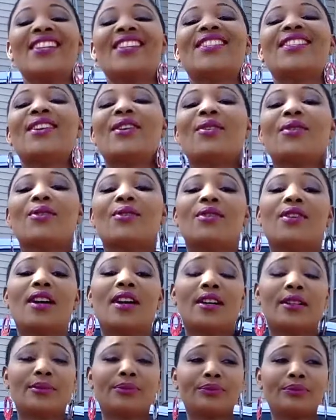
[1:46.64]
So,
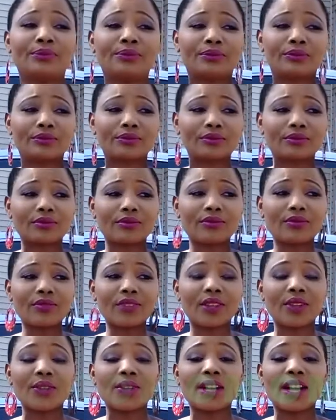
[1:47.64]

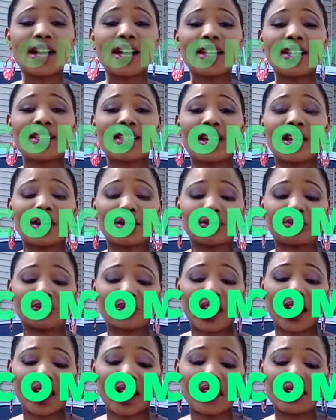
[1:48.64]
you guys,
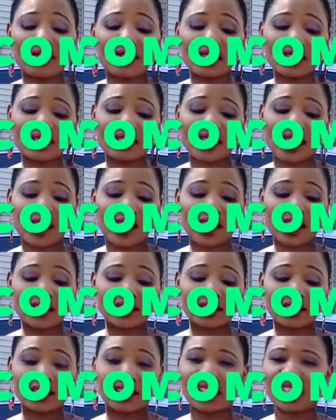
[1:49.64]
I haven't
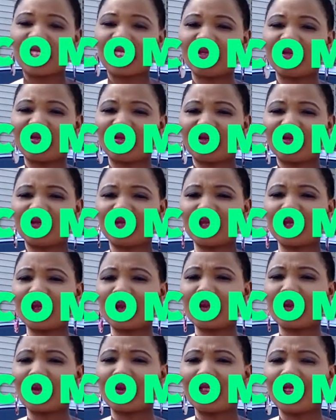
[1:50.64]
done like a
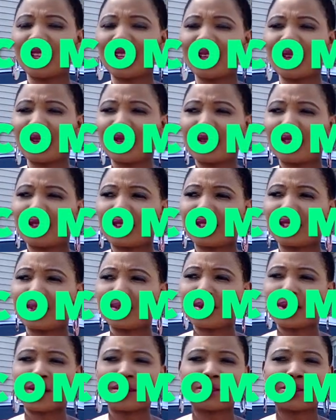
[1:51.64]
YouTube video for
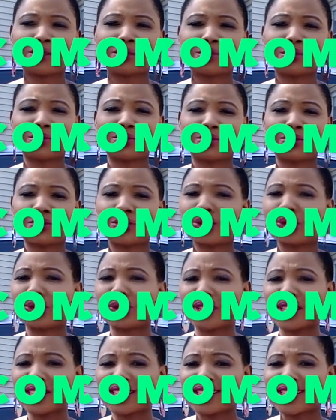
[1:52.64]
about a few
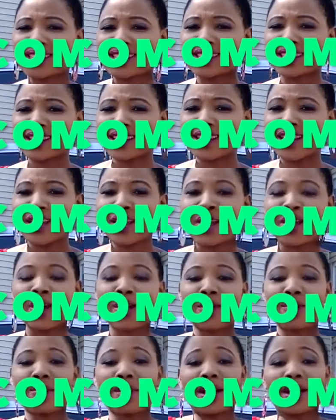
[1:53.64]
weeks,
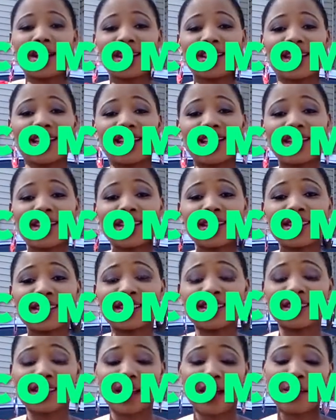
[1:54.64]
but yes,
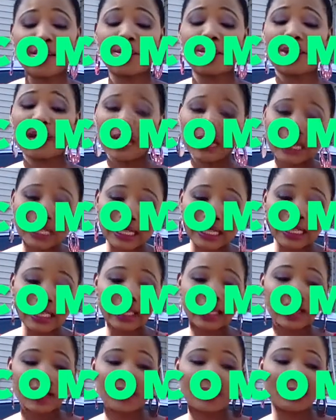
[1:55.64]
I'm back.
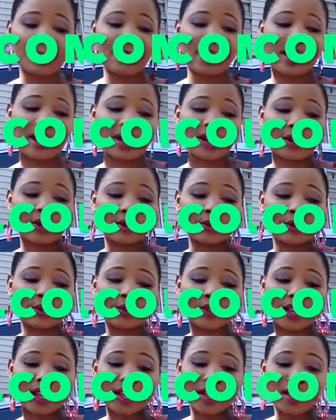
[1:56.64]
But
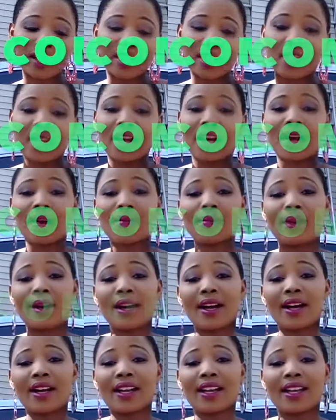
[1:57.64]
I'm
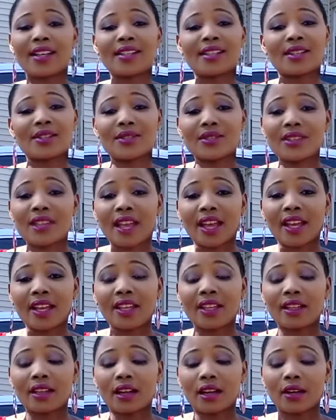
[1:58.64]
back here
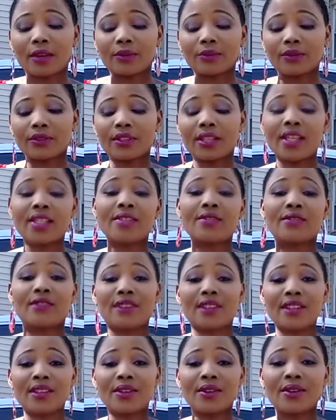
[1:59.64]
today. Today's
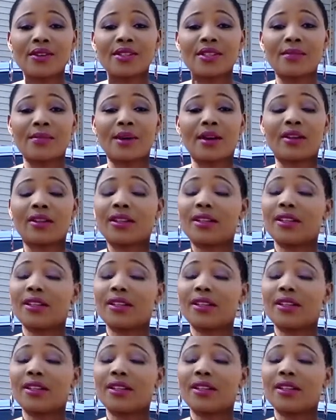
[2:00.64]
video is about.